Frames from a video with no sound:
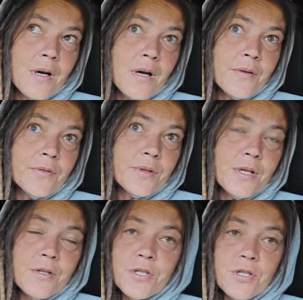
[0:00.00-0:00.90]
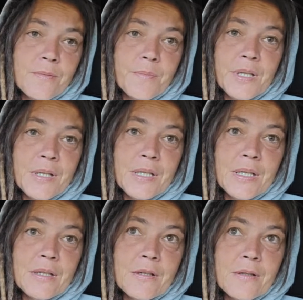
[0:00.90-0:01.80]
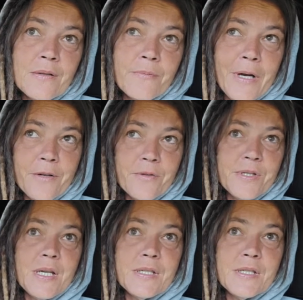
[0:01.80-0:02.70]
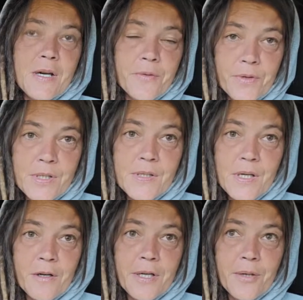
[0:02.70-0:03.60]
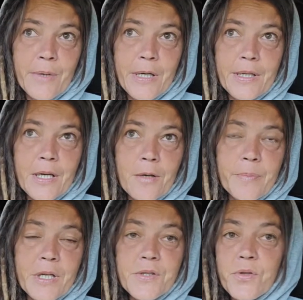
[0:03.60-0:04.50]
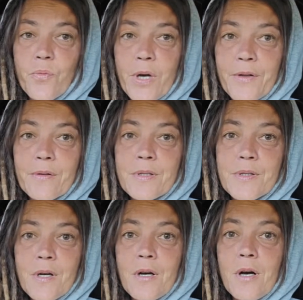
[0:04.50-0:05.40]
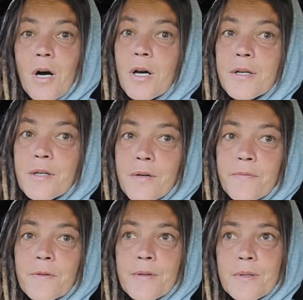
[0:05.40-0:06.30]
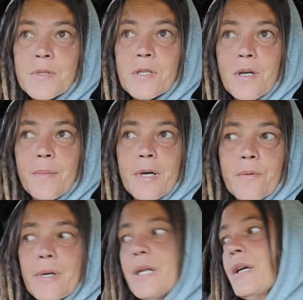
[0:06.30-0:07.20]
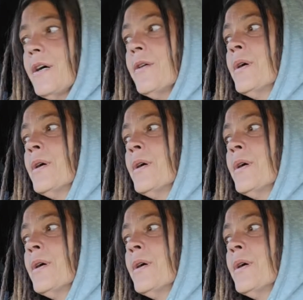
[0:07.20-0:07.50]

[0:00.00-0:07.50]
there shouldn't be any rattlesnakes out in this area right now because the weather is not hot enough for them to come out right now.